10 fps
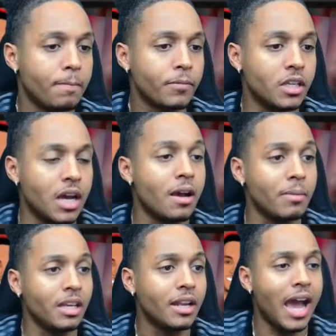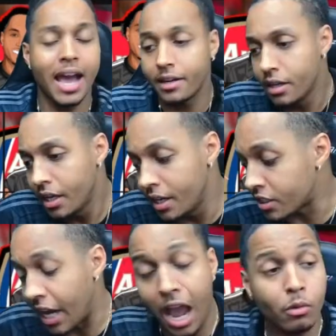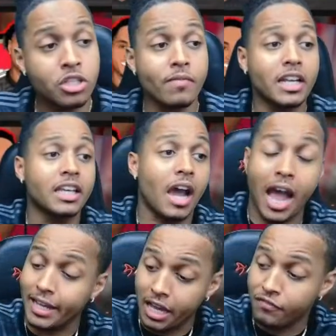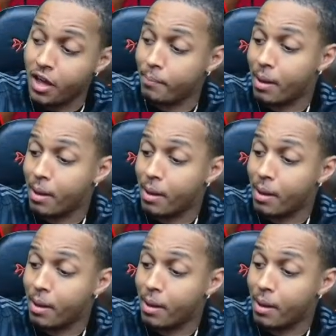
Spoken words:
You know what I mean? And listen, I gave up.